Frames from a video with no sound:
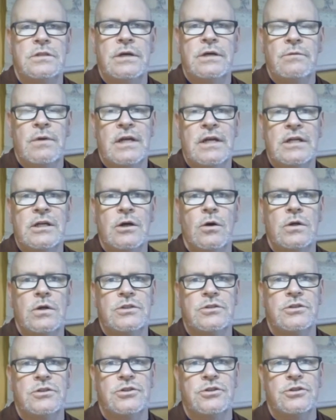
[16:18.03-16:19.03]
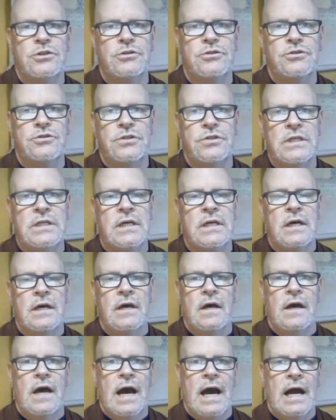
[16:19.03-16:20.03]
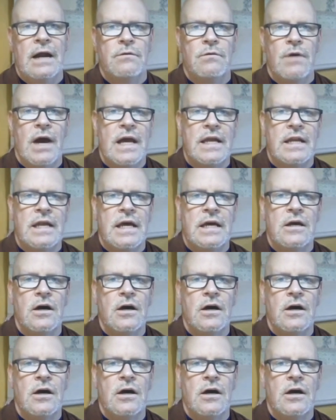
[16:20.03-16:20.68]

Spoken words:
ready to go into a surgery, I write a